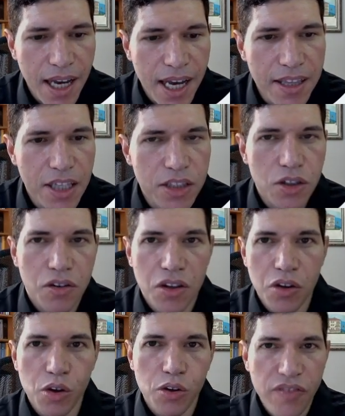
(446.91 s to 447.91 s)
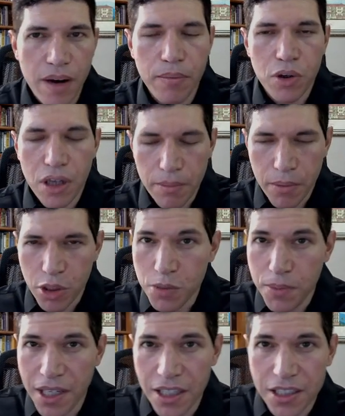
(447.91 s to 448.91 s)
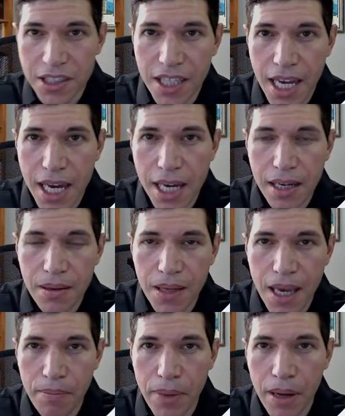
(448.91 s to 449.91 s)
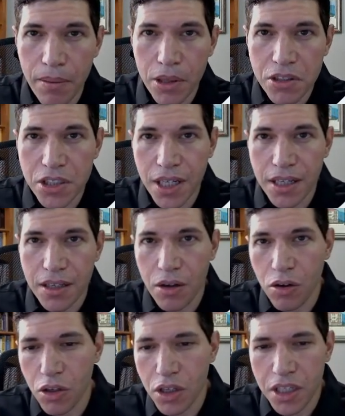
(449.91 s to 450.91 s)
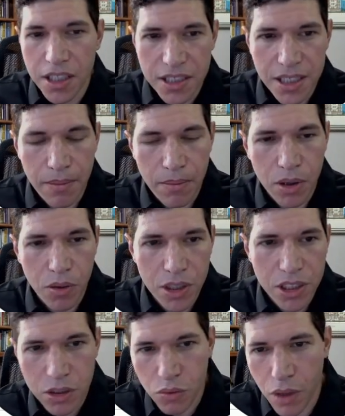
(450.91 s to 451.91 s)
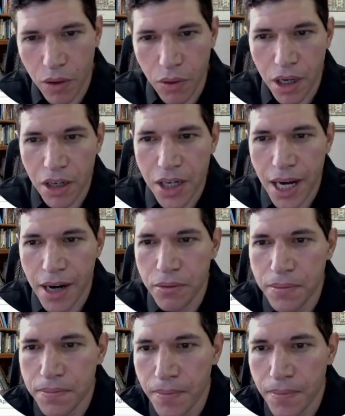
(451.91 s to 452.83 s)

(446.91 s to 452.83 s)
And these are the November numbers because they get published in early December, which is where we are now.